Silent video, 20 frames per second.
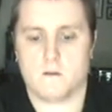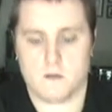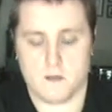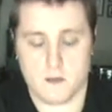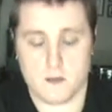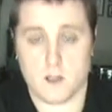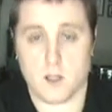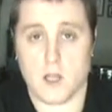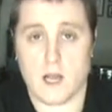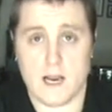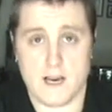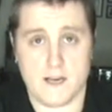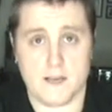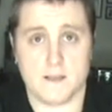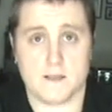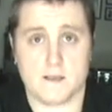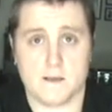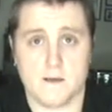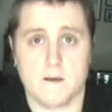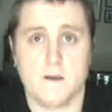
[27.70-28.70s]
the
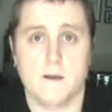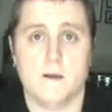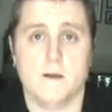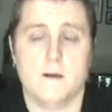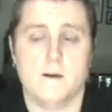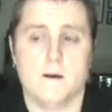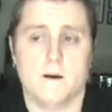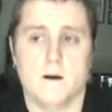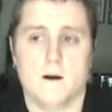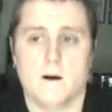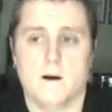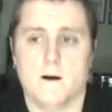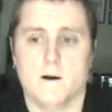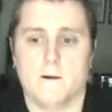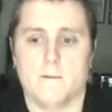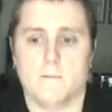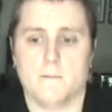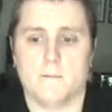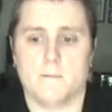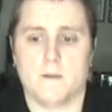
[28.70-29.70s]
client
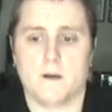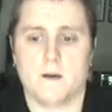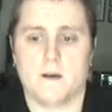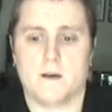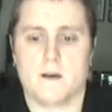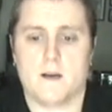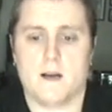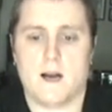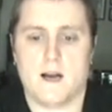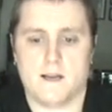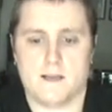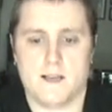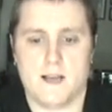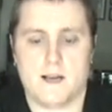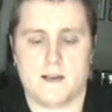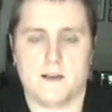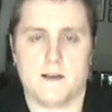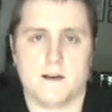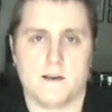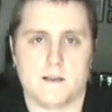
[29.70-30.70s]
um,
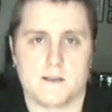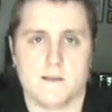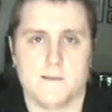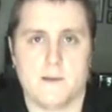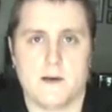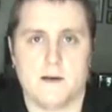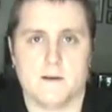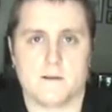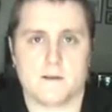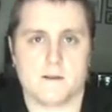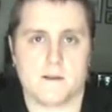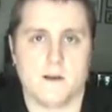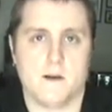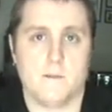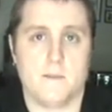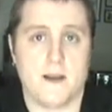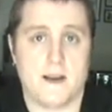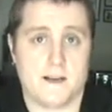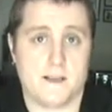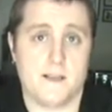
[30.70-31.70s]
contacted us about
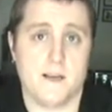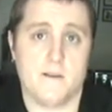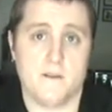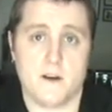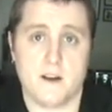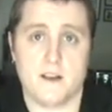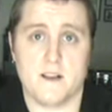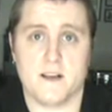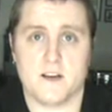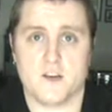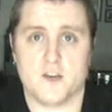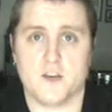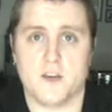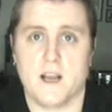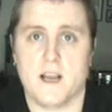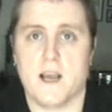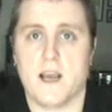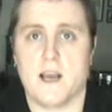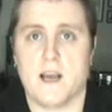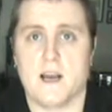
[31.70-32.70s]
some activity that she
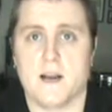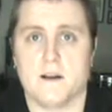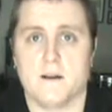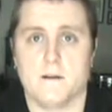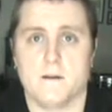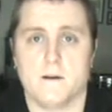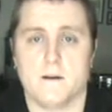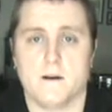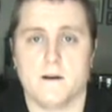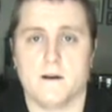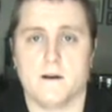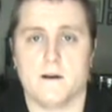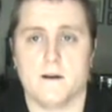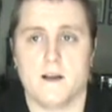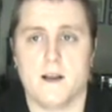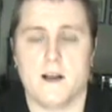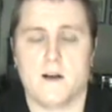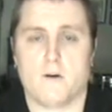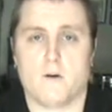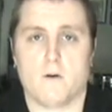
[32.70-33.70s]
had uh,
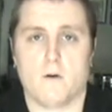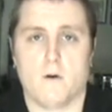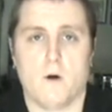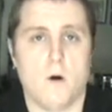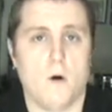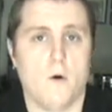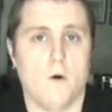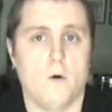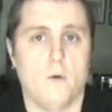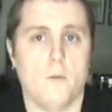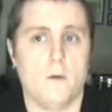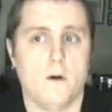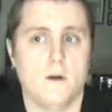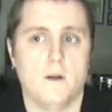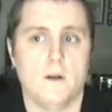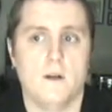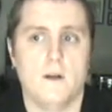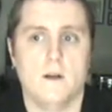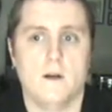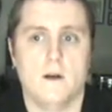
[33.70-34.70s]
in her home
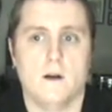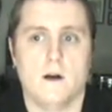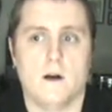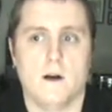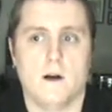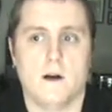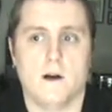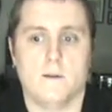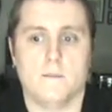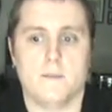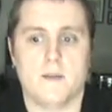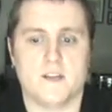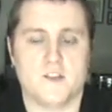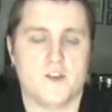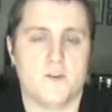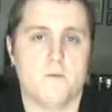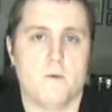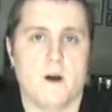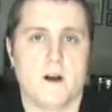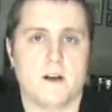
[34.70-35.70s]
um, that
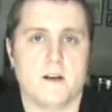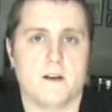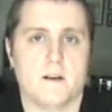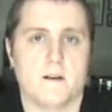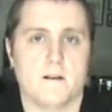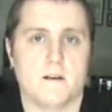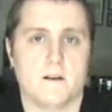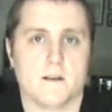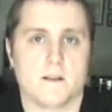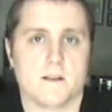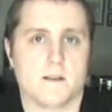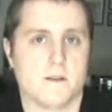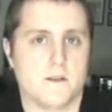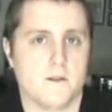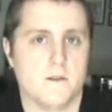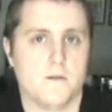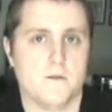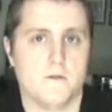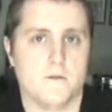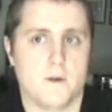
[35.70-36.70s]
she wanted us
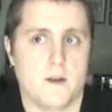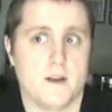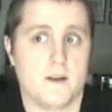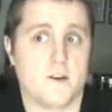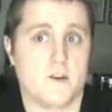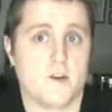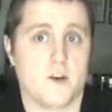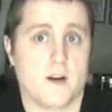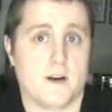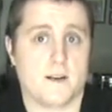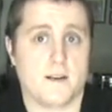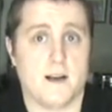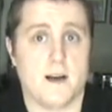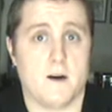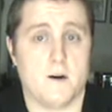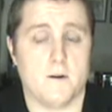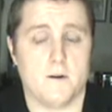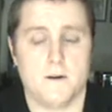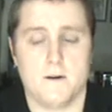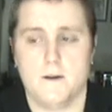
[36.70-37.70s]
to get checked
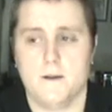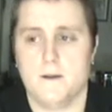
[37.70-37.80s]
out